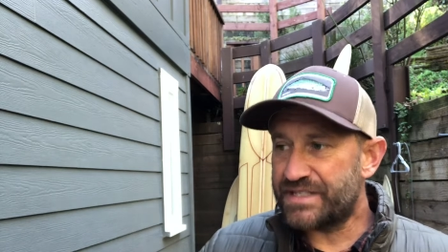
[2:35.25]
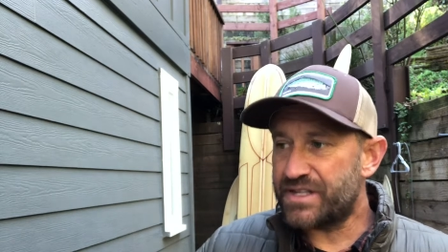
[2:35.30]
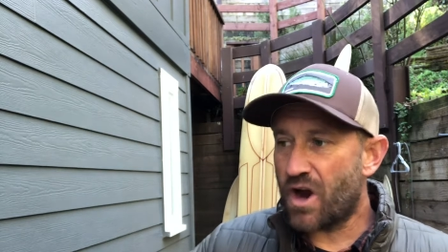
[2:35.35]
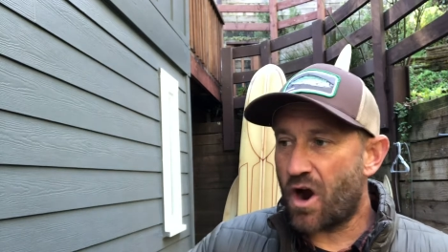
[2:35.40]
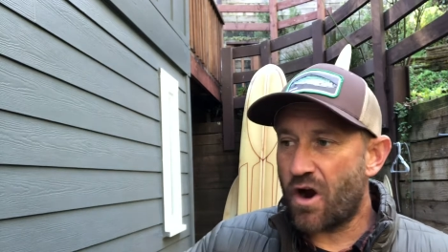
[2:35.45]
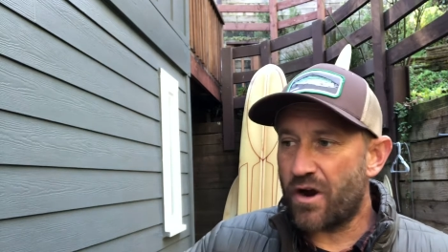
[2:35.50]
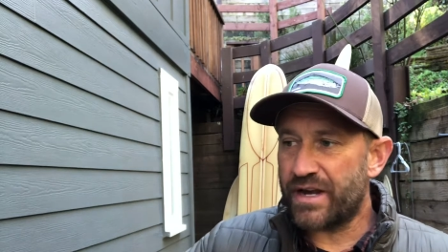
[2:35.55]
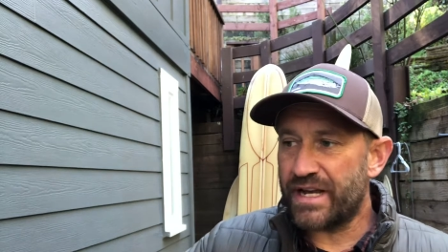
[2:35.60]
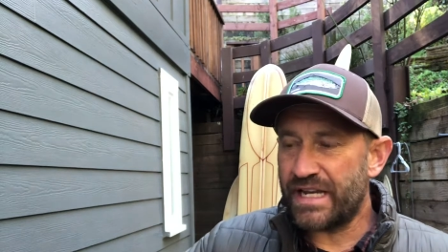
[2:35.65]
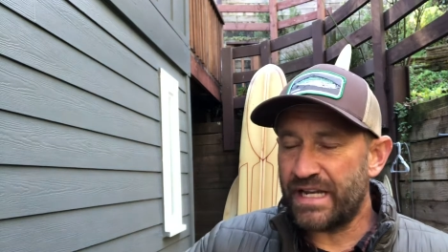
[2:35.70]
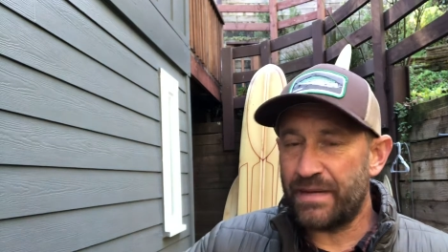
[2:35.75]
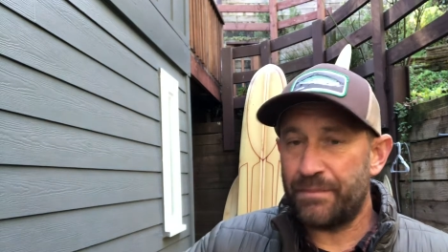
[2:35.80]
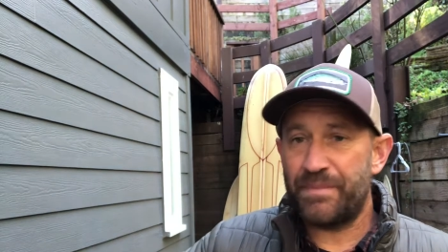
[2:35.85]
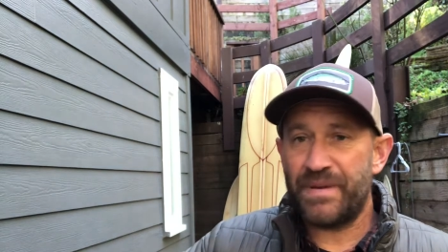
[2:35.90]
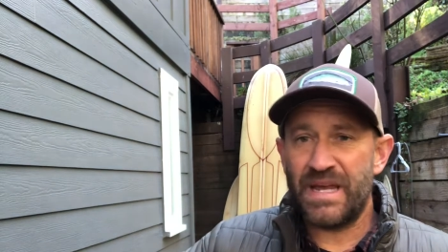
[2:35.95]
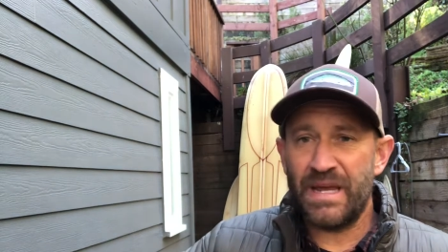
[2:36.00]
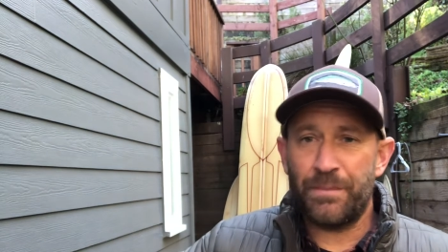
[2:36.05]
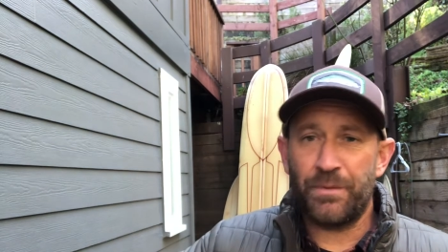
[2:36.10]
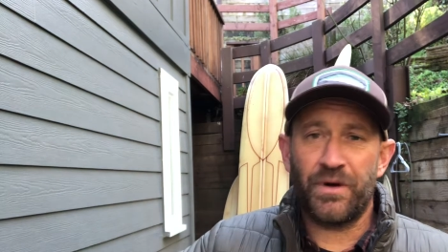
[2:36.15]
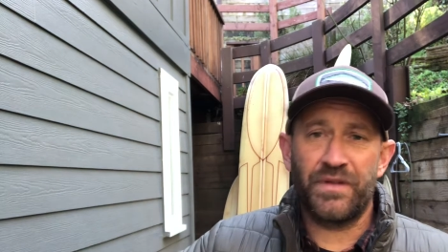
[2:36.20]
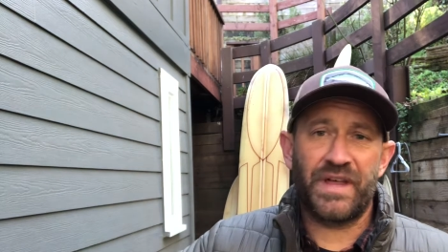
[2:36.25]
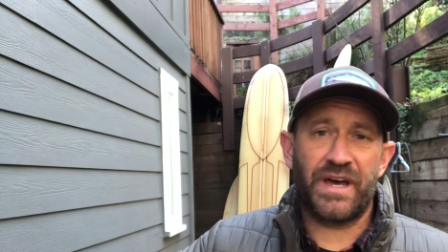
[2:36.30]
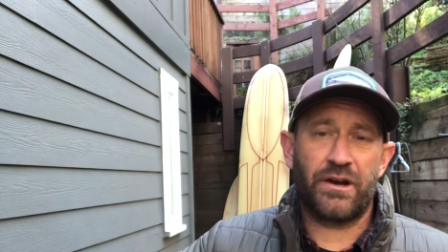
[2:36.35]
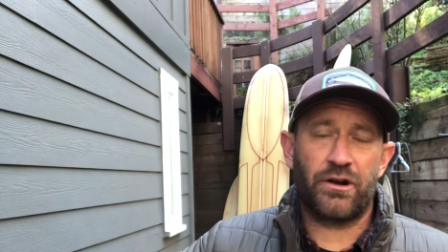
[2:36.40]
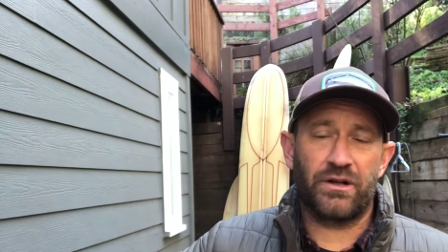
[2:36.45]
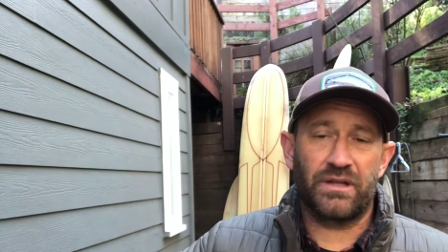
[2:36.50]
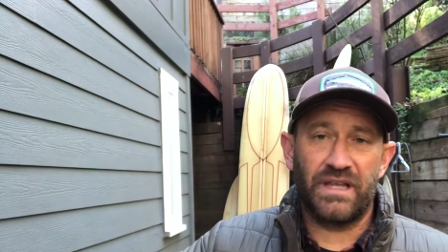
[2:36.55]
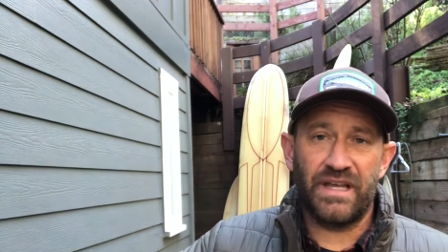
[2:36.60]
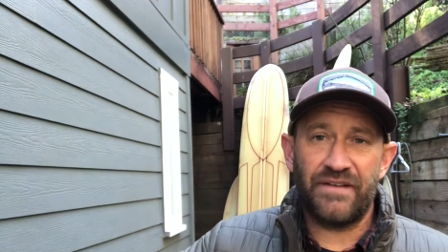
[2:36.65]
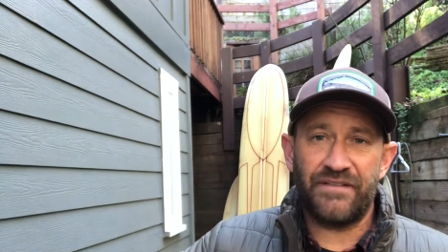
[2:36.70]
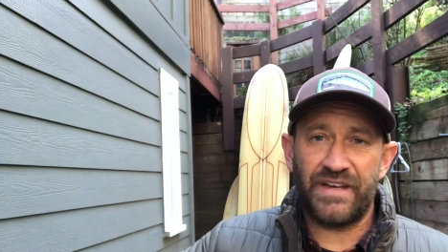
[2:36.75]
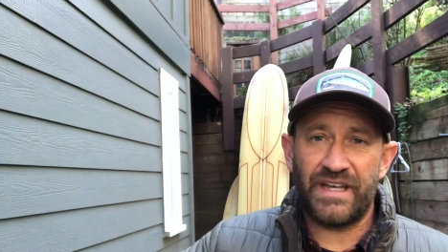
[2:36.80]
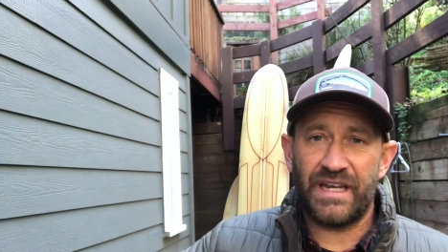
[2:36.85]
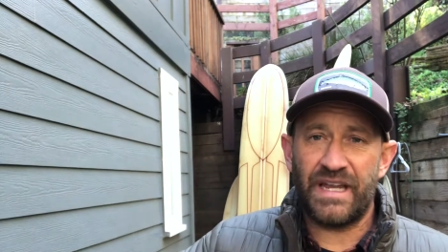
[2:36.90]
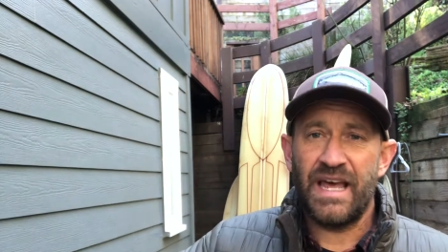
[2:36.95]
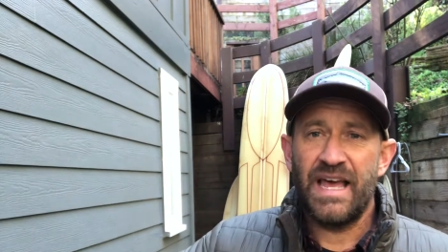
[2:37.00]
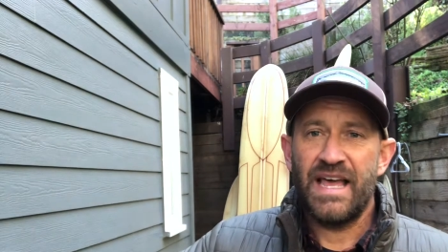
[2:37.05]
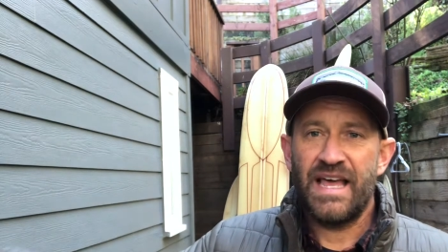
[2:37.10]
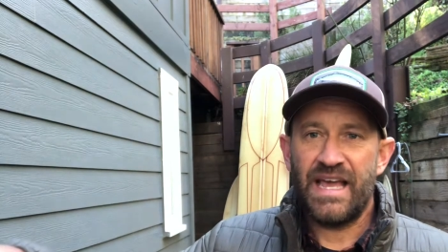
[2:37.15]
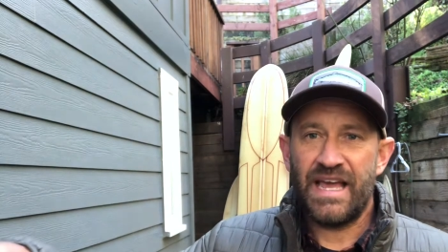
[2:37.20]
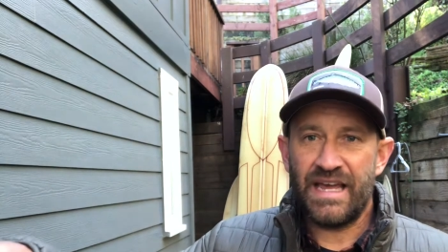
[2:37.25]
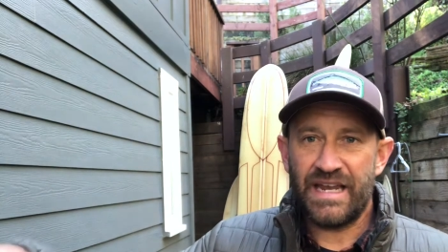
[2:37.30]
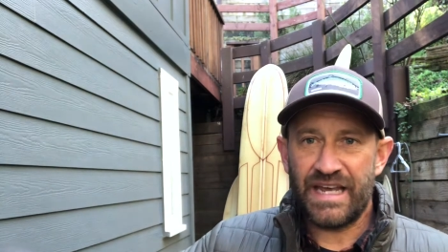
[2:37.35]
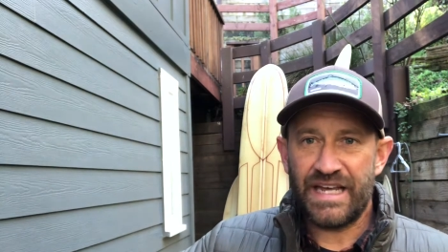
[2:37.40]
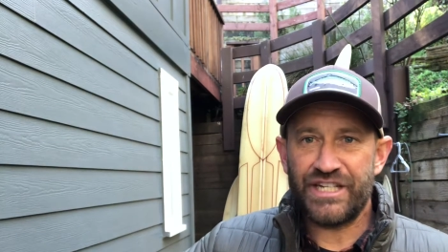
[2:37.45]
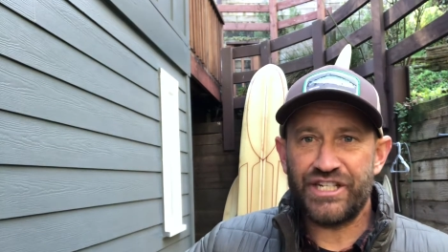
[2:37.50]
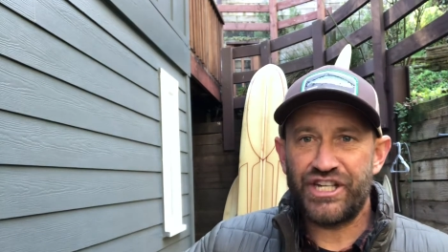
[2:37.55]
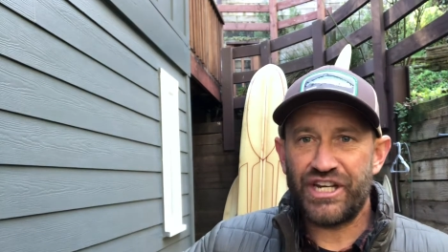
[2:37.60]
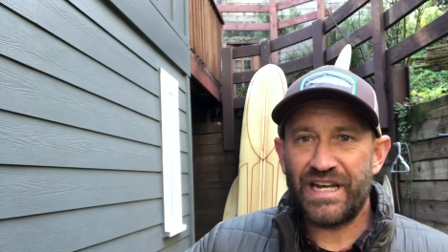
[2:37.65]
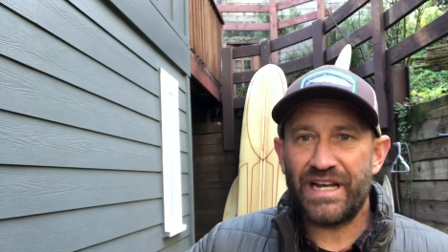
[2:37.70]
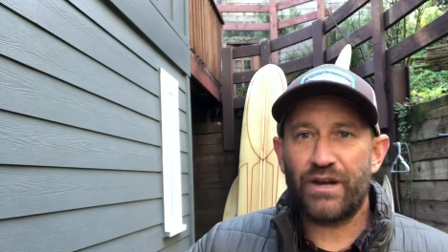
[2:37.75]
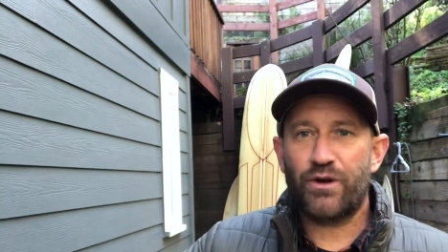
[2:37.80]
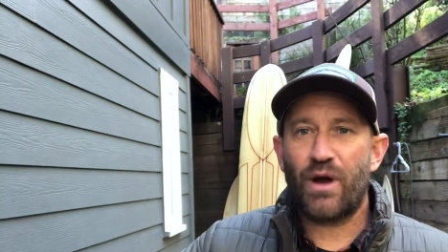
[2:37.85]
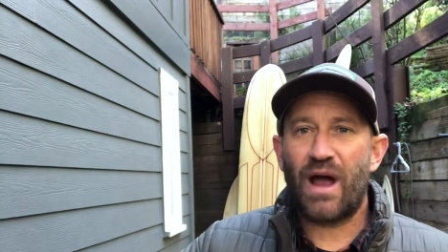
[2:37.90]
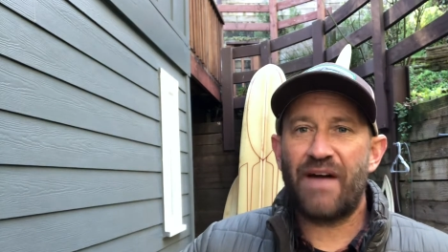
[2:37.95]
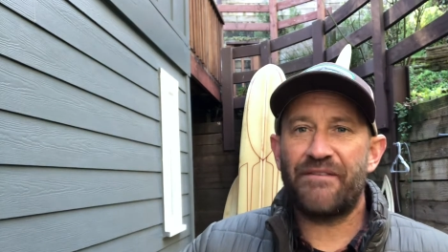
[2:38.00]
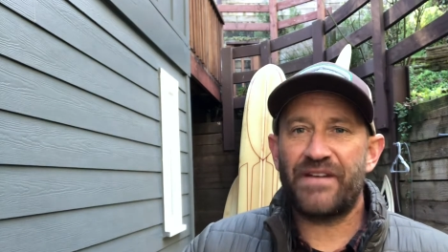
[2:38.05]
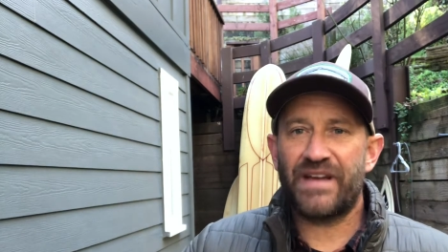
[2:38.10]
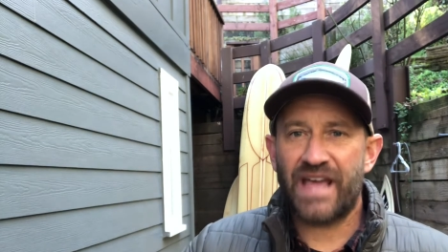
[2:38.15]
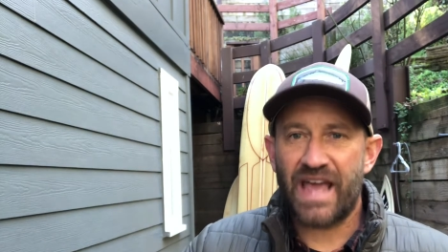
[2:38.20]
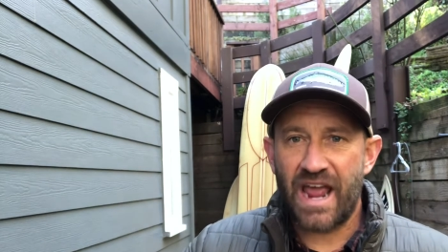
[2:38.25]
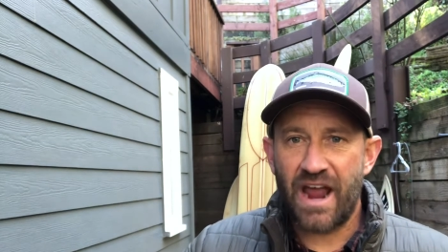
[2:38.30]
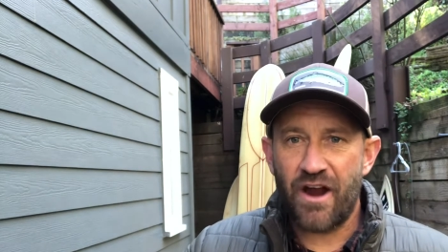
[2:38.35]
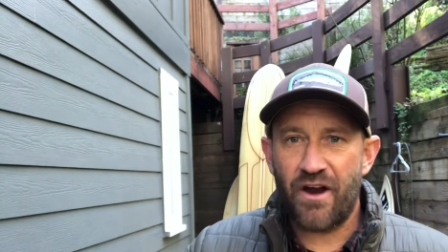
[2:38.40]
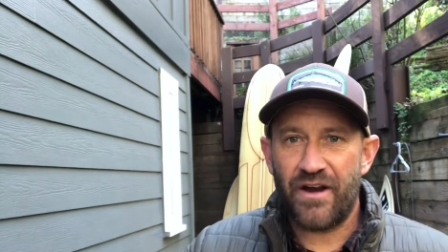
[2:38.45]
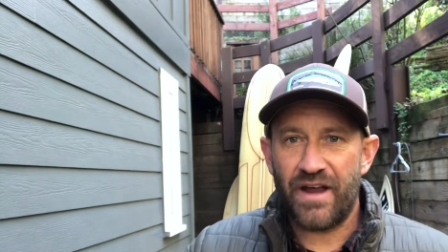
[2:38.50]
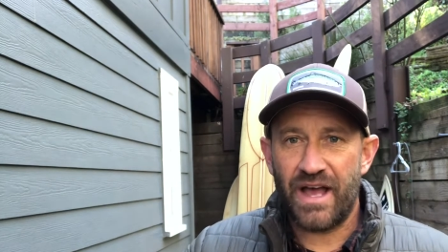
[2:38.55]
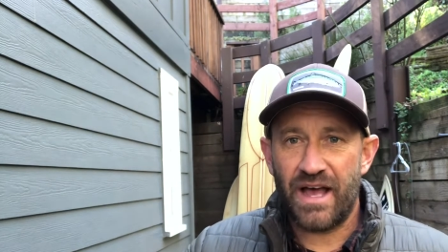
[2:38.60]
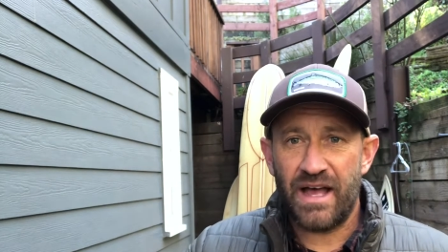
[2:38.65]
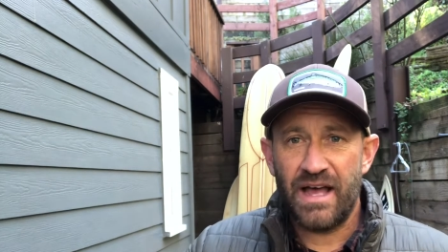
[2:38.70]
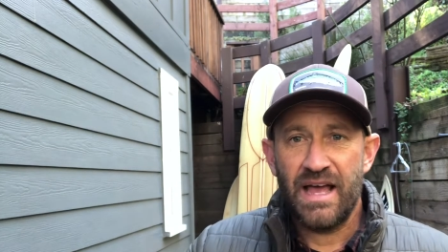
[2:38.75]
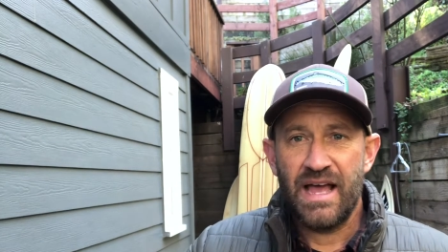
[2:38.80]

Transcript: targeting people that are living in a geographic area,